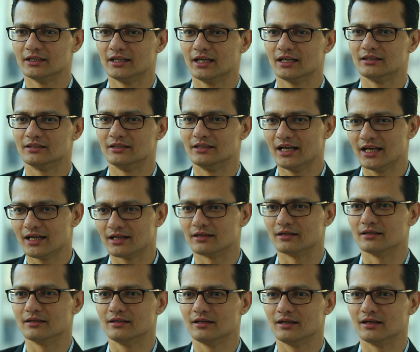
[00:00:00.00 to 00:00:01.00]
that
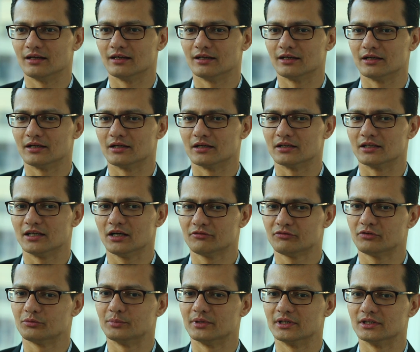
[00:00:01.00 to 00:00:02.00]
then uh,
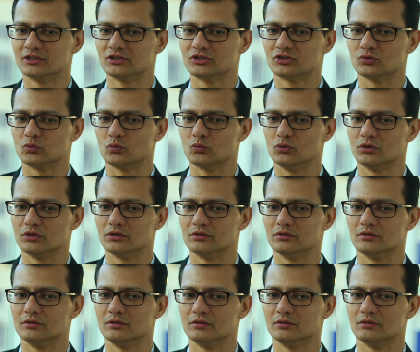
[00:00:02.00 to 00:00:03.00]
governments
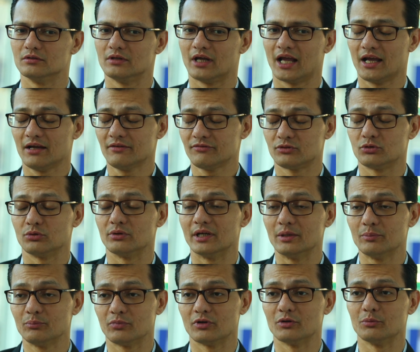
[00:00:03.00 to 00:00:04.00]
would have to
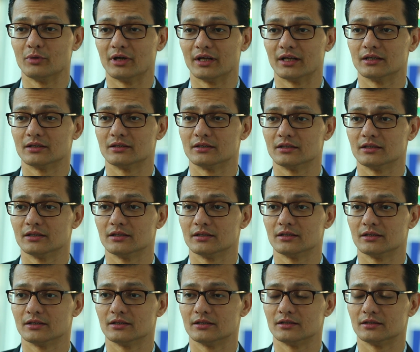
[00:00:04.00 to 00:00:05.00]
implement
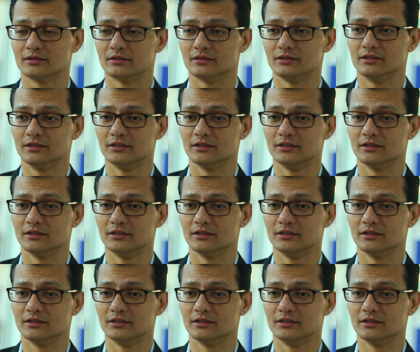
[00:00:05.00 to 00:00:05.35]
uh,